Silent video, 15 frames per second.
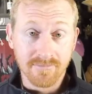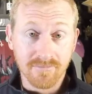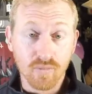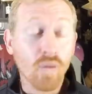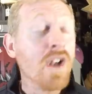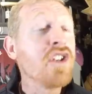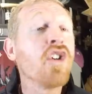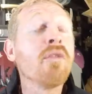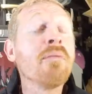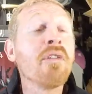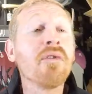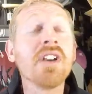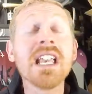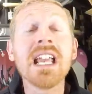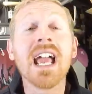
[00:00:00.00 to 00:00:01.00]
When you're
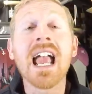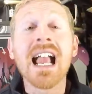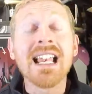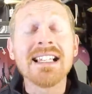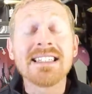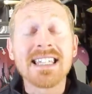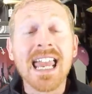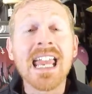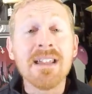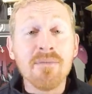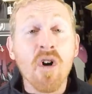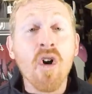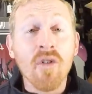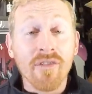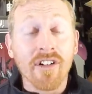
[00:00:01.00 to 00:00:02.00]
Maria and it's game
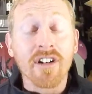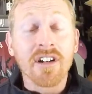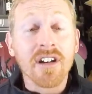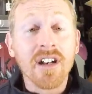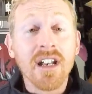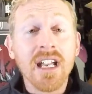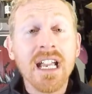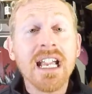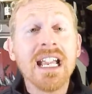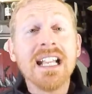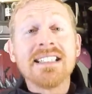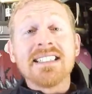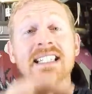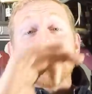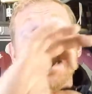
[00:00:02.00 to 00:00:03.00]
over,
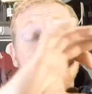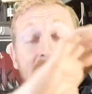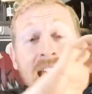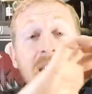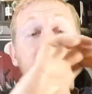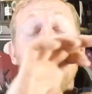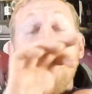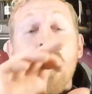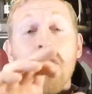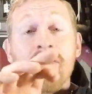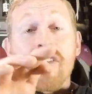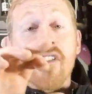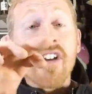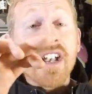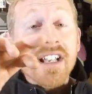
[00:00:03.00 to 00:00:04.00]
it says game
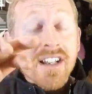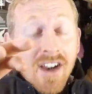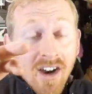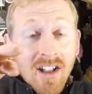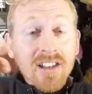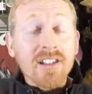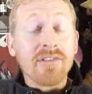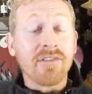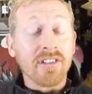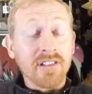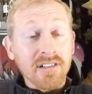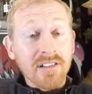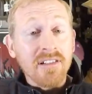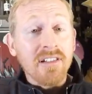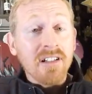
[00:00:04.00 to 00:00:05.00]
over in
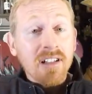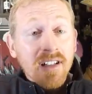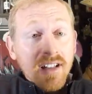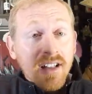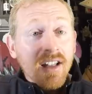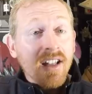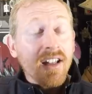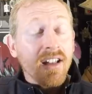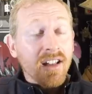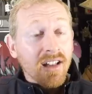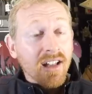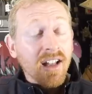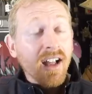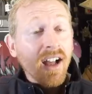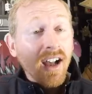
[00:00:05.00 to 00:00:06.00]
colorful
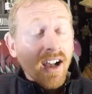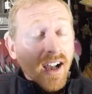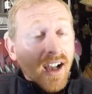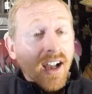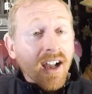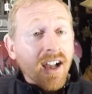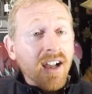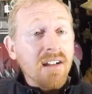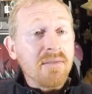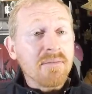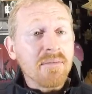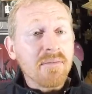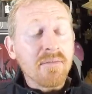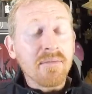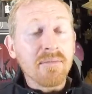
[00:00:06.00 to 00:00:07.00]

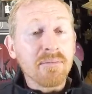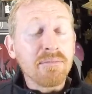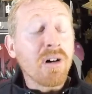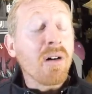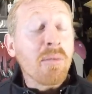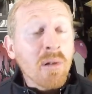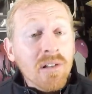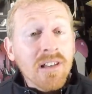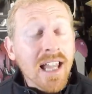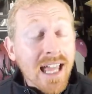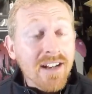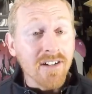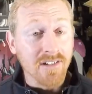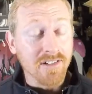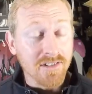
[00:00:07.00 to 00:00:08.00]
bubble
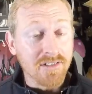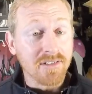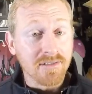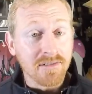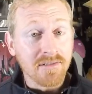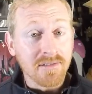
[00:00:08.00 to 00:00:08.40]
letters.